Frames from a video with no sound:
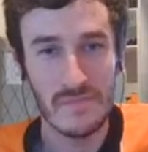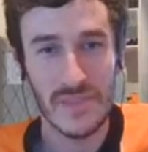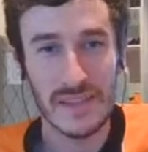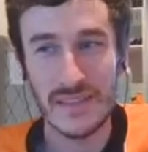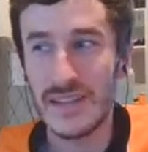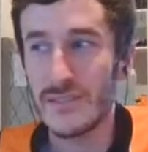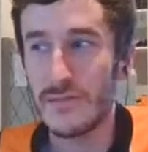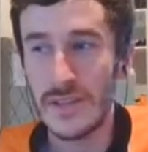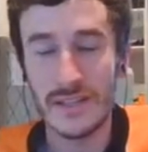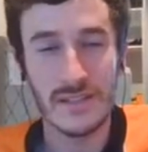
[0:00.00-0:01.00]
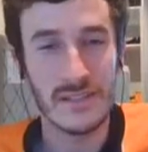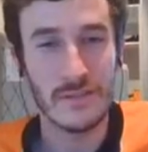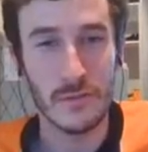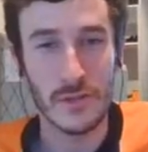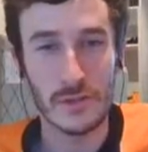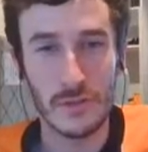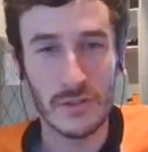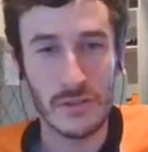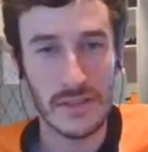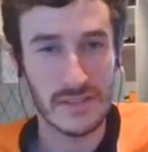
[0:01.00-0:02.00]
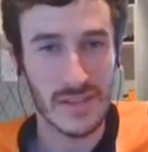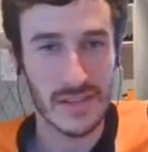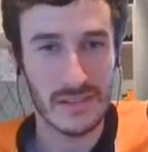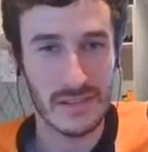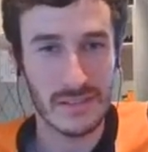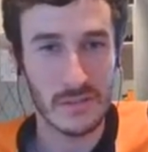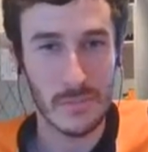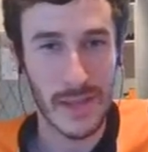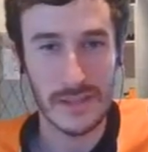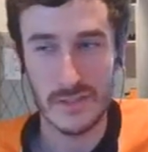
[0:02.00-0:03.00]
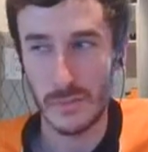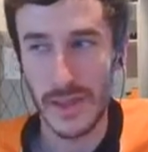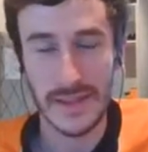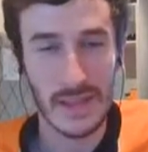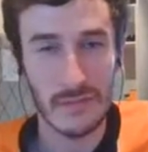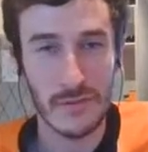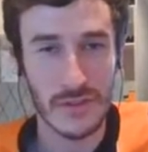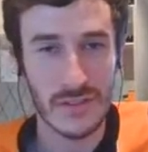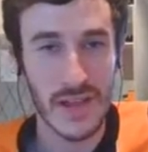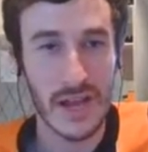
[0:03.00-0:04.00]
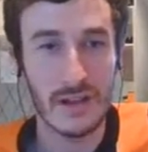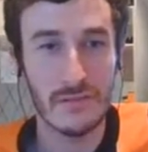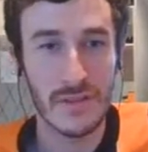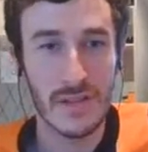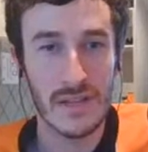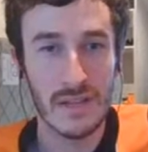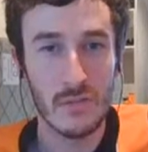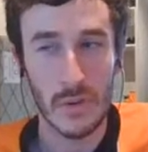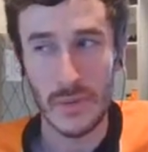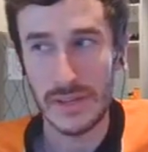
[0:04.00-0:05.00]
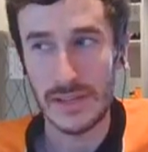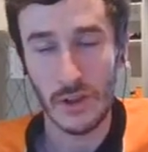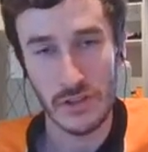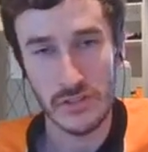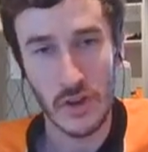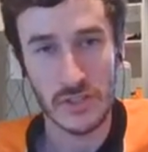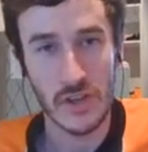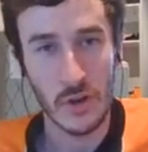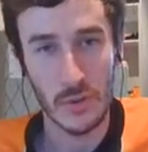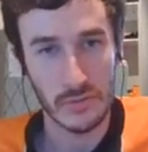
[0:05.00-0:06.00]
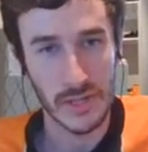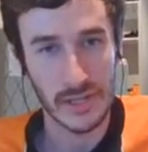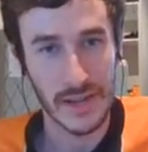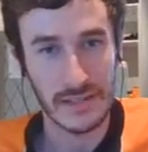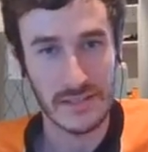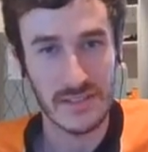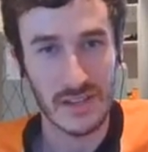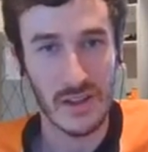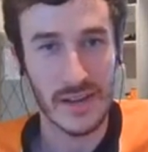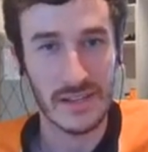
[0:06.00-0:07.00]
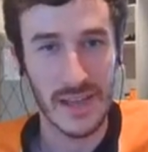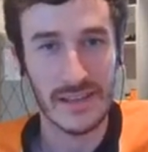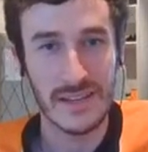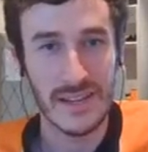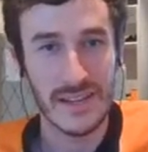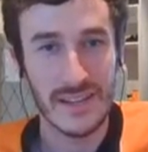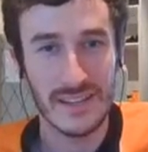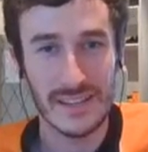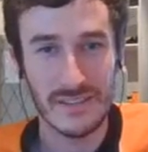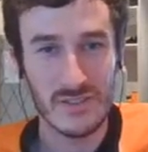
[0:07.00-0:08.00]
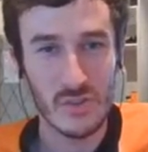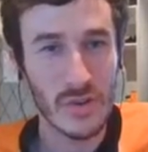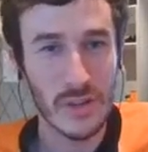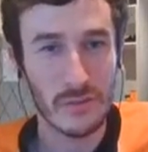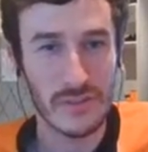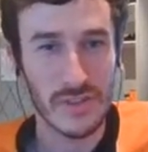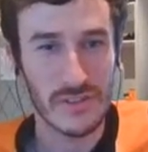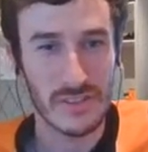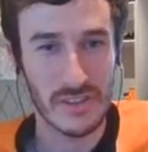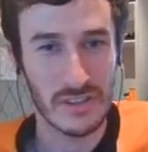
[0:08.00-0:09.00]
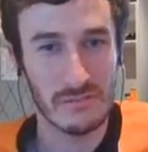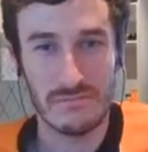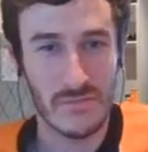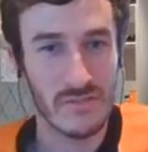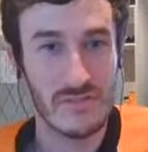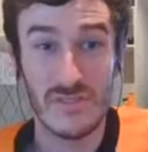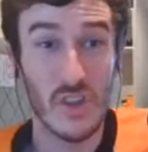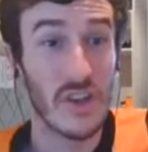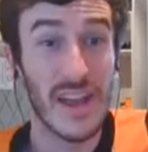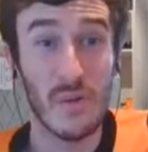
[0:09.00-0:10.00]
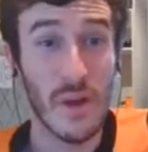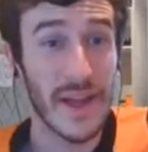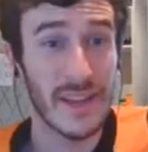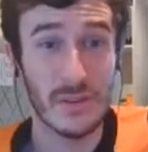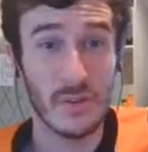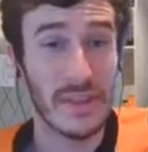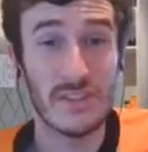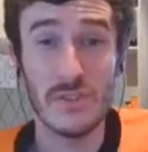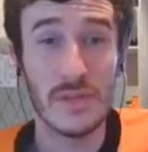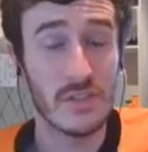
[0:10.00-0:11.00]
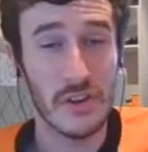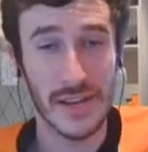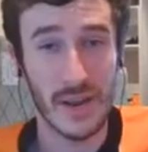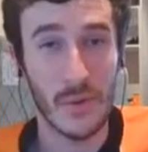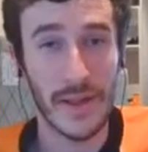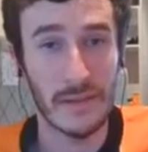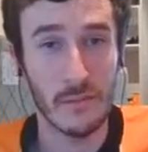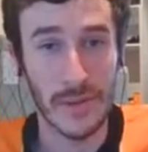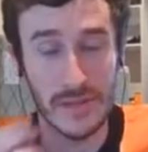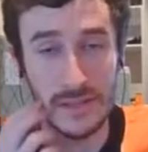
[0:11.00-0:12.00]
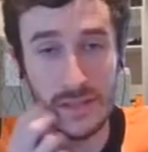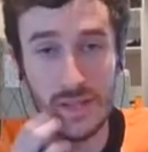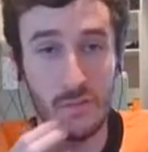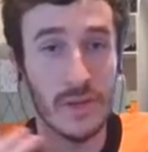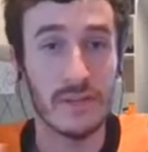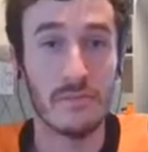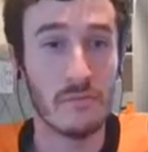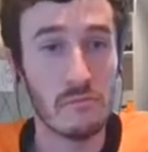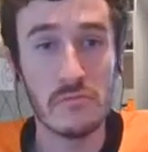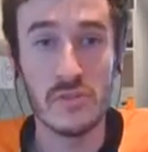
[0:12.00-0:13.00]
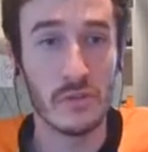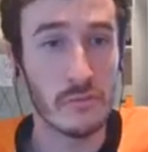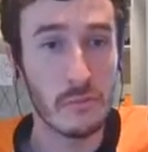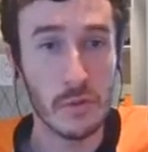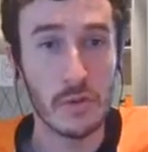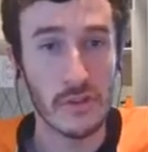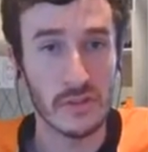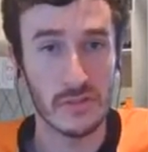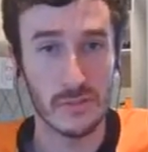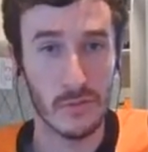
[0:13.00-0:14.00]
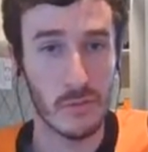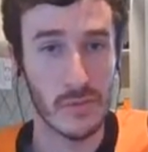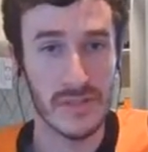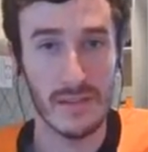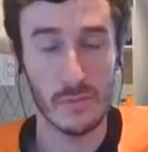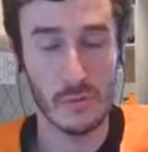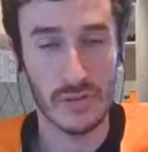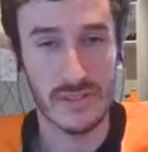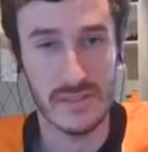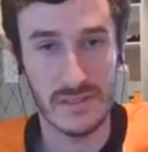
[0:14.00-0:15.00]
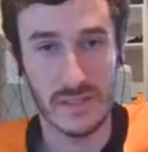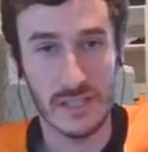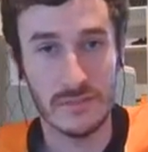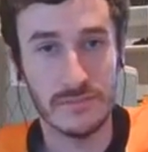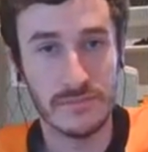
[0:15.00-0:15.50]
it does feel as if when you look at things like the balance of play in that first half, when we can go toe-to-toe with a relegated side like that surely the results are going to turn our way, or they should be turning our way if we can sort of put those sorts of performance out more consistently.